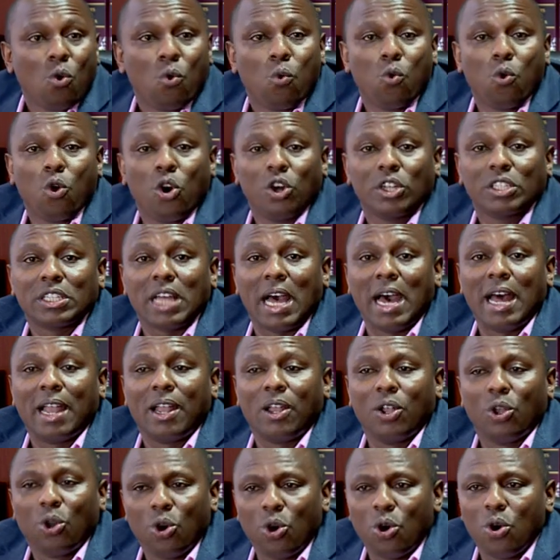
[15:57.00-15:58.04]
was a
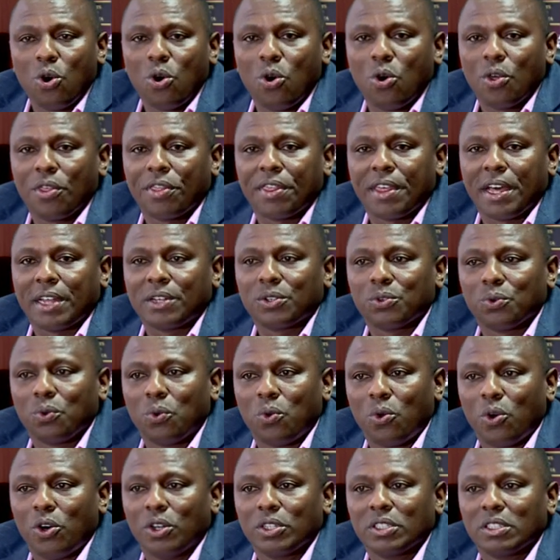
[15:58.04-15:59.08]
law that
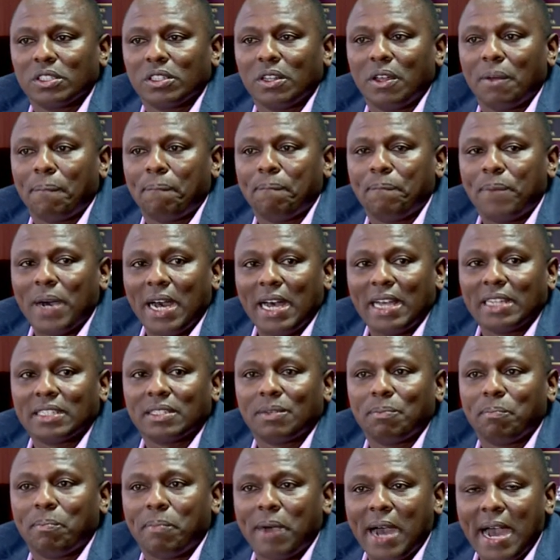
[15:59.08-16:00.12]
was
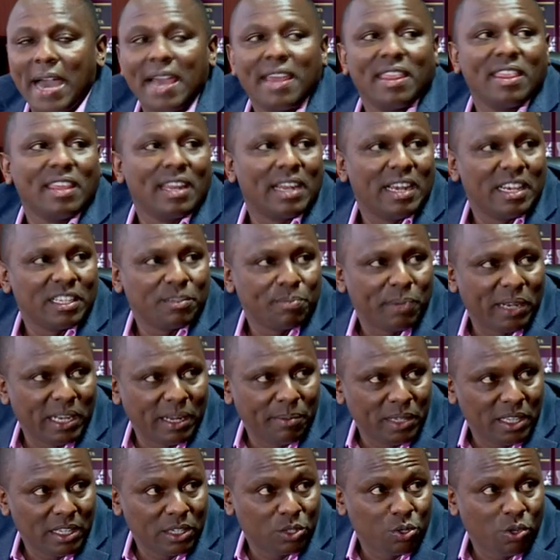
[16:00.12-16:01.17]
passed by the last
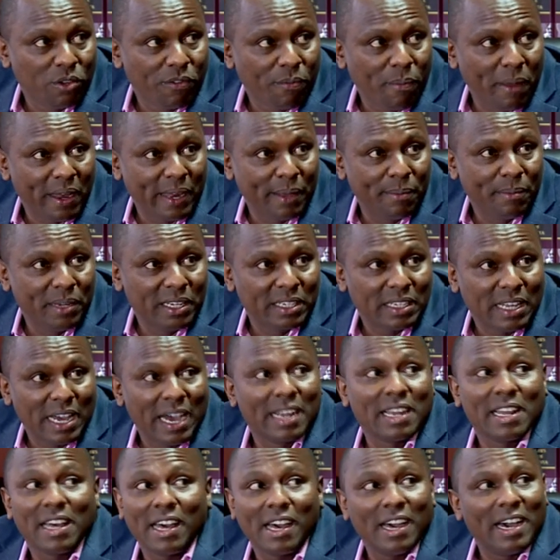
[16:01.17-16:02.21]
parliament, the 12th parliament,
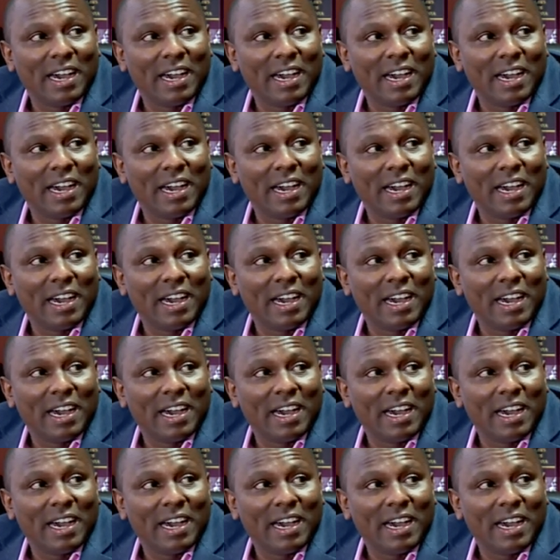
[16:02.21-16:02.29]
under,